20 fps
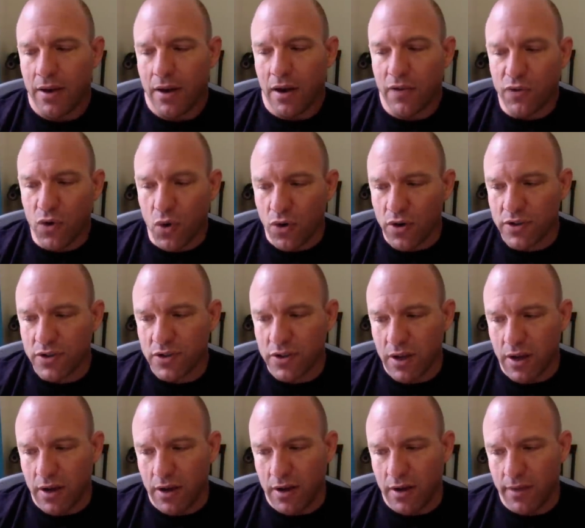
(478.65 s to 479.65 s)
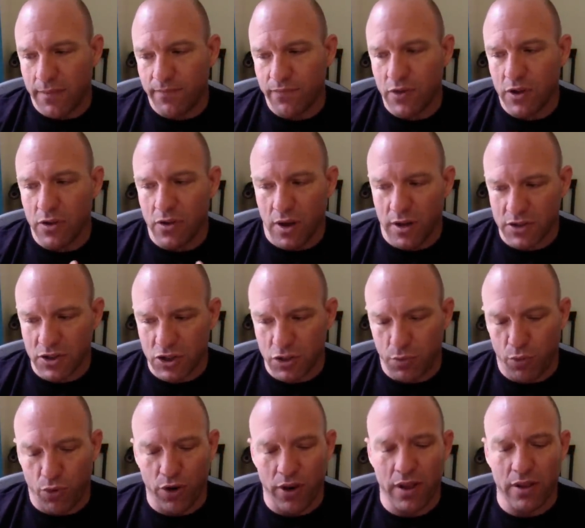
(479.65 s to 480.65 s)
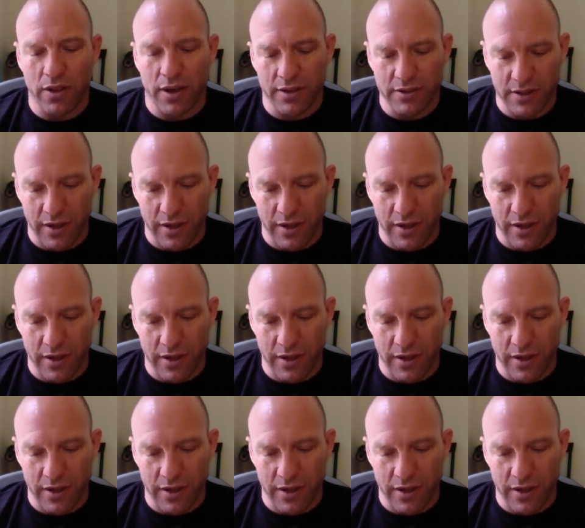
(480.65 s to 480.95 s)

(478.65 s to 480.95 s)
Of course, losses to Poirier, lost